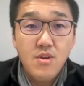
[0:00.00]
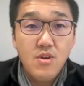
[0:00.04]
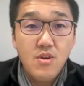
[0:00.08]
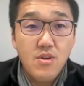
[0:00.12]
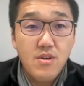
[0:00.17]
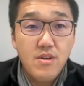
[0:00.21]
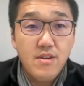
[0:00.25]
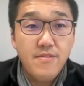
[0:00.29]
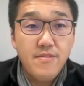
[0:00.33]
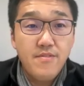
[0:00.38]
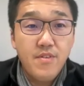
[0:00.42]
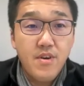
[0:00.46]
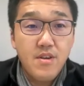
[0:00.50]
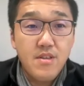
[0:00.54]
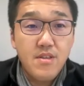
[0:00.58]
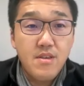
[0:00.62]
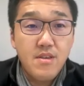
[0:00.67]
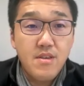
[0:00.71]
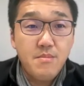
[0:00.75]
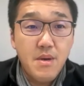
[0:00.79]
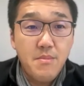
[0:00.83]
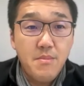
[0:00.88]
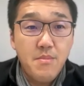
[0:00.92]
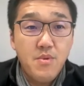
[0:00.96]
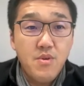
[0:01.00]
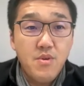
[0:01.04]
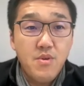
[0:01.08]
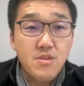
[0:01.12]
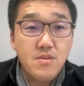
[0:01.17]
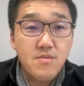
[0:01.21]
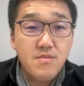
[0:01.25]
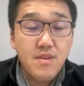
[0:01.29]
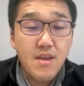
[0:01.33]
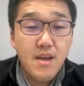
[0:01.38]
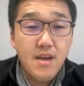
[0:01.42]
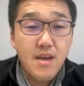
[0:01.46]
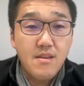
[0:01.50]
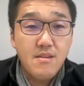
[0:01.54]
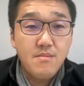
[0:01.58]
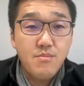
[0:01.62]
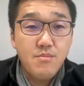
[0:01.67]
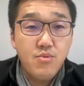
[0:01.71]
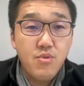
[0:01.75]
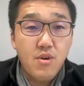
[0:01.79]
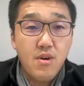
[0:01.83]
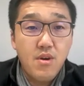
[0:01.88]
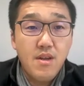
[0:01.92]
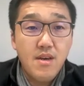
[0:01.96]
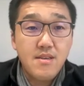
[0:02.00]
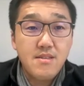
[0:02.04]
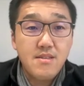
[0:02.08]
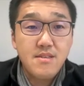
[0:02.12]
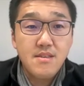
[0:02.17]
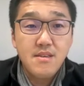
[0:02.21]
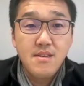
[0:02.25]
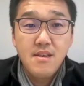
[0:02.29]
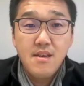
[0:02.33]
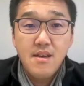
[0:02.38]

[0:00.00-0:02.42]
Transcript: early founding members of that product.